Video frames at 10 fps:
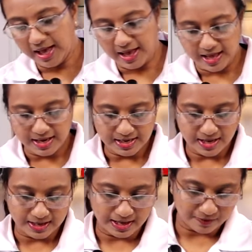And
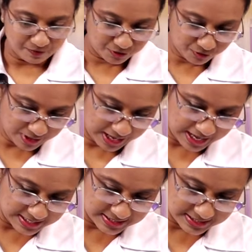I have to
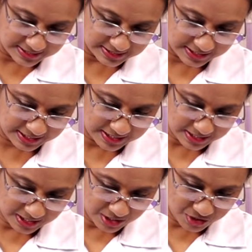adjust it
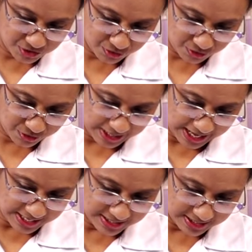so
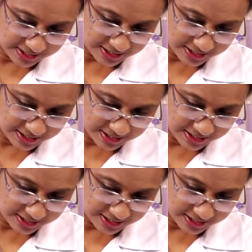that